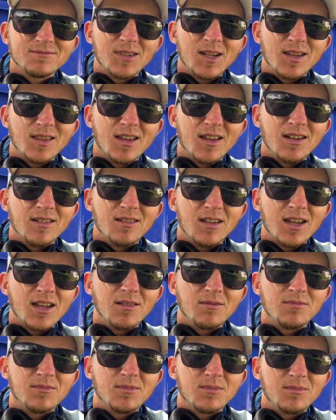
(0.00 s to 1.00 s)
and then they
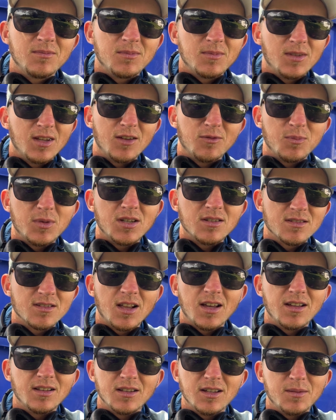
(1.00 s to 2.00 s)
give me
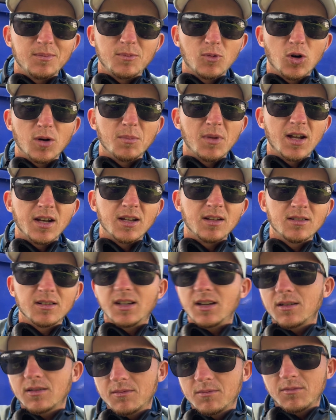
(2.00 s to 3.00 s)
slightly more money,
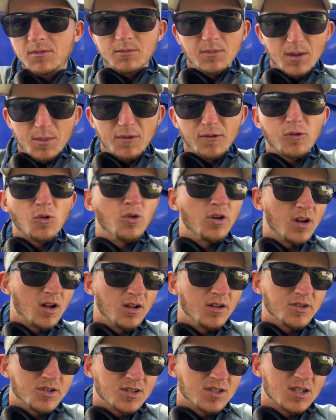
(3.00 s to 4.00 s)
like maybe
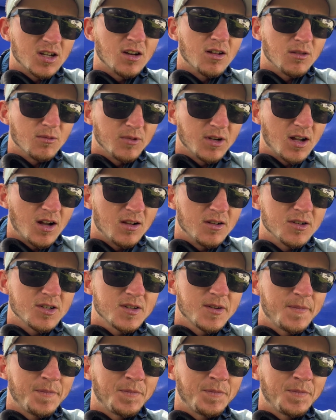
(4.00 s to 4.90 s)
$4 instead of $3.